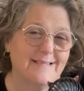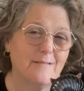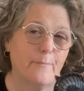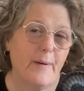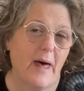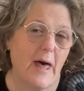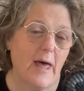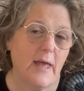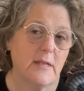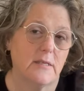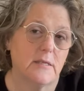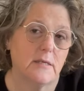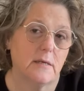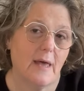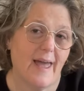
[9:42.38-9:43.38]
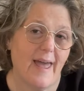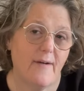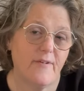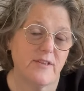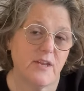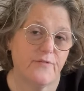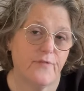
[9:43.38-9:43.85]
But I have a
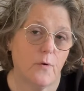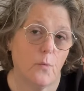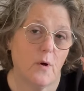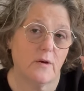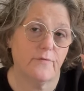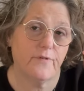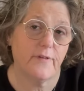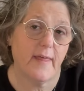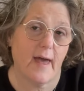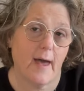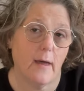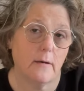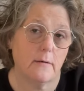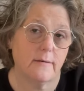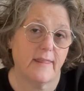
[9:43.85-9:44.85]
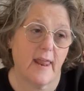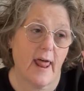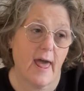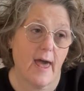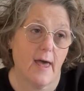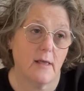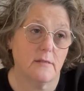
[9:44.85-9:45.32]
different one for that that
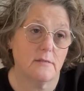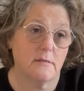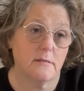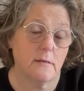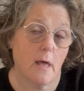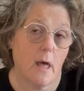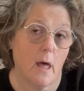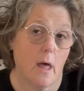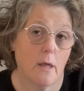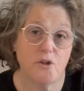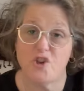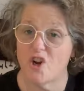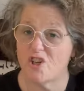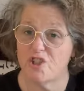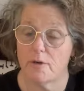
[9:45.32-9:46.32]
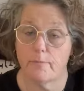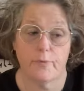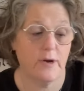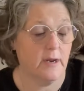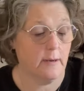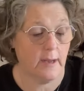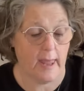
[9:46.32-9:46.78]
has uh, charging
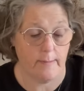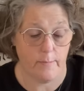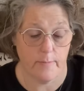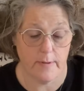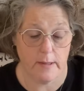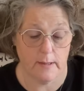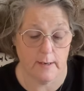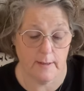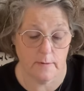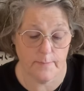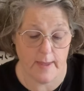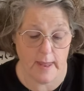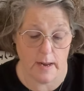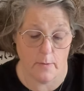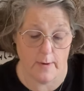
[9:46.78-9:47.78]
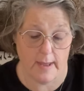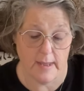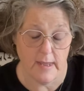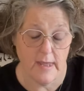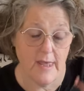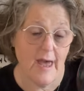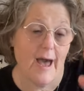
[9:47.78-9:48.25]
brick capabilities. But anyway,
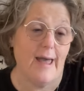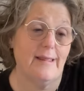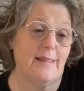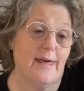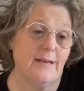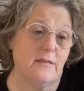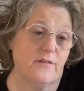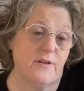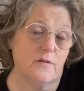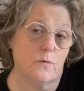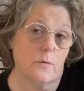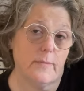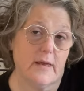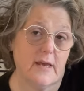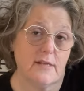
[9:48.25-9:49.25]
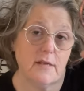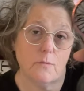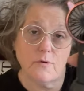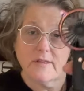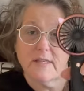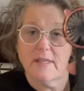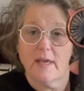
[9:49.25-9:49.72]
I liked this one because it
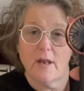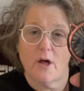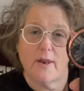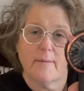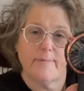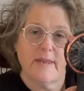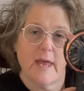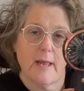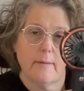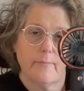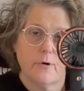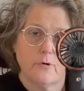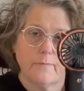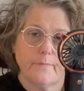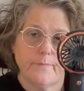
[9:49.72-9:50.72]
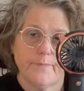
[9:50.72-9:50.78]
will sit on a table